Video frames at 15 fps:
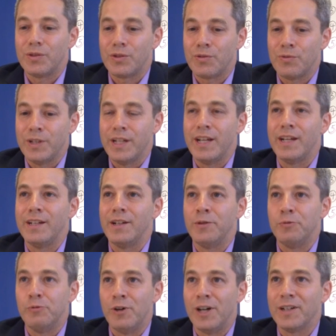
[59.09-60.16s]
create a
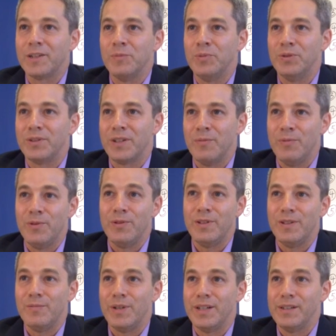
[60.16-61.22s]
walkable
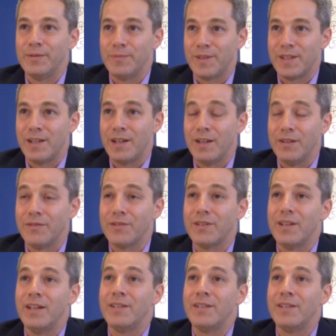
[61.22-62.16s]
community by themselves.